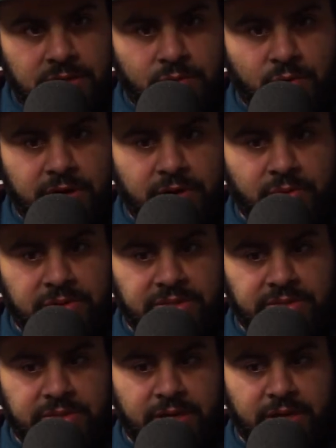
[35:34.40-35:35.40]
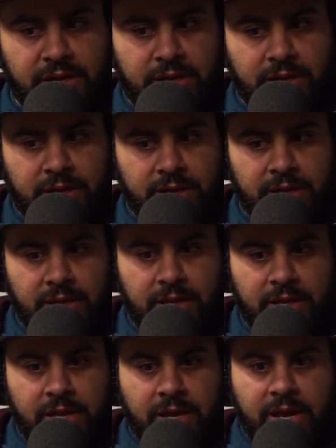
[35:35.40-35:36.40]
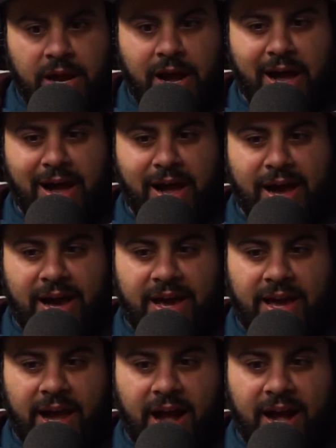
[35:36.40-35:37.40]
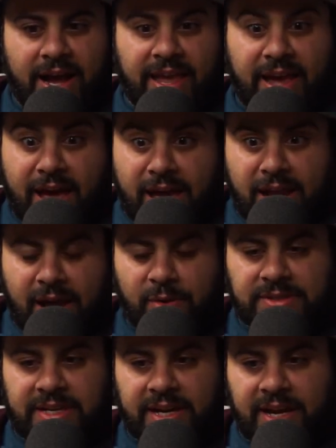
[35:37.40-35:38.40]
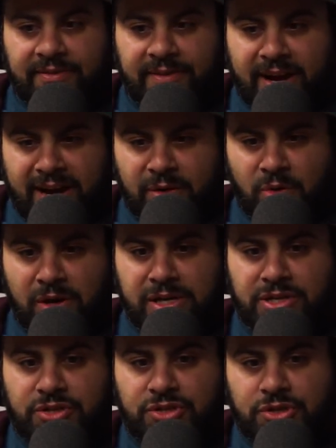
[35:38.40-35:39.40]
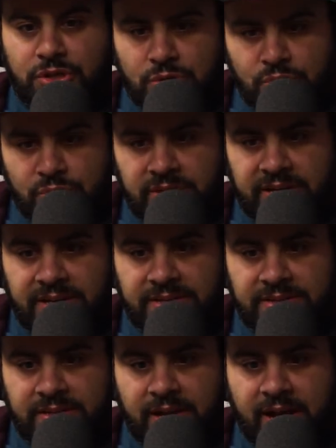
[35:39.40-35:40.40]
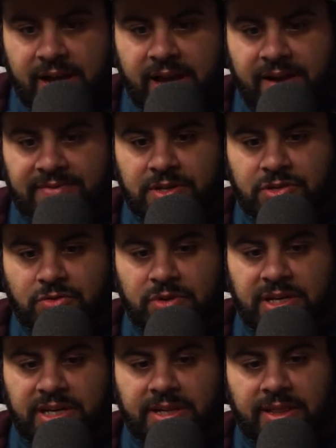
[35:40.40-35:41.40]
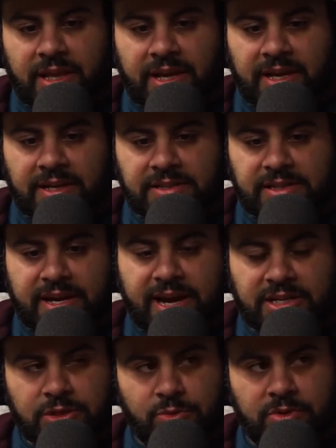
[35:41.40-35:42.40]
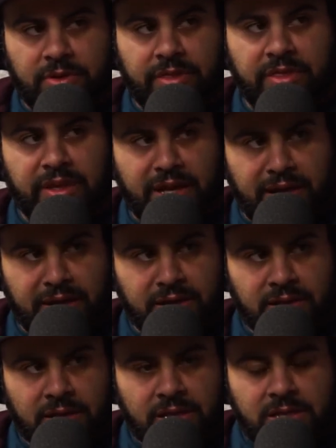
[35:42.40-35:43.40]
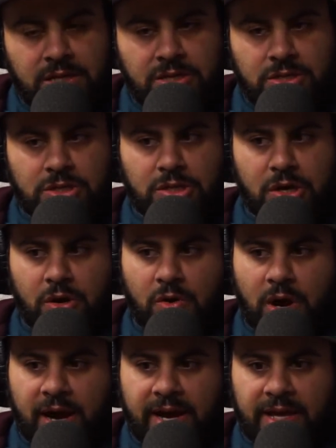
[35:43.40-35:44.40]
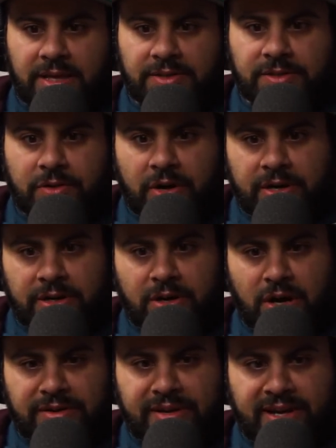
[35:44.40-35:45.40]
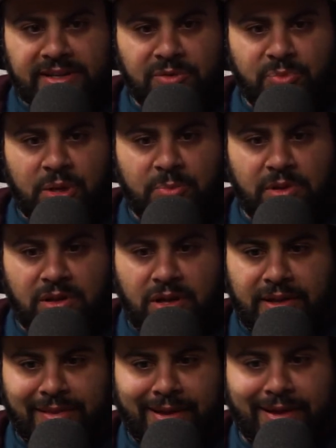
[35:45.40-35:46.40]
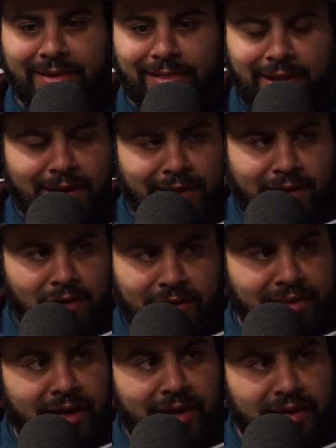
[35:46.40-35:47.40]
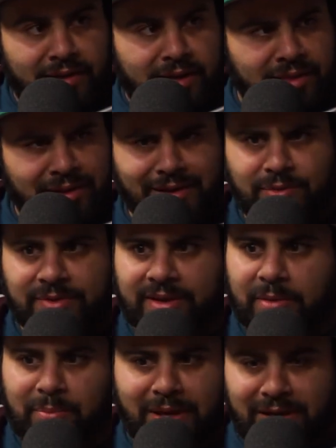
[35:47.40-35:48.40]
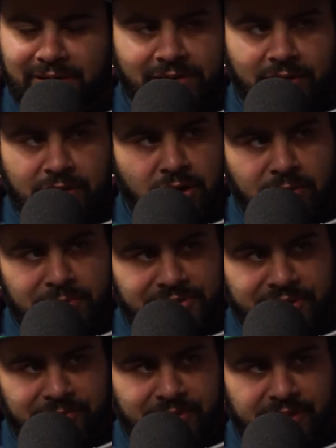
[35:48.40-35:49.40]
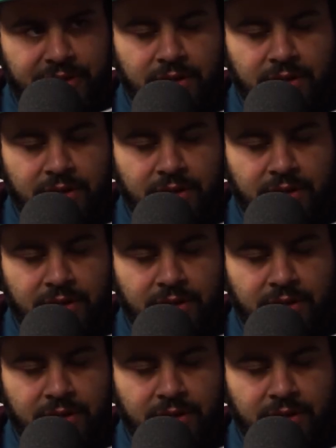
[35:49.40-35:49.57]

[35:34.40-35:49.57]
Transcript: where it was I was like, if I want to do this, I have to treat it like it's an actual thing. So I started contacting people on like online. I think it was like Mandy.com or something.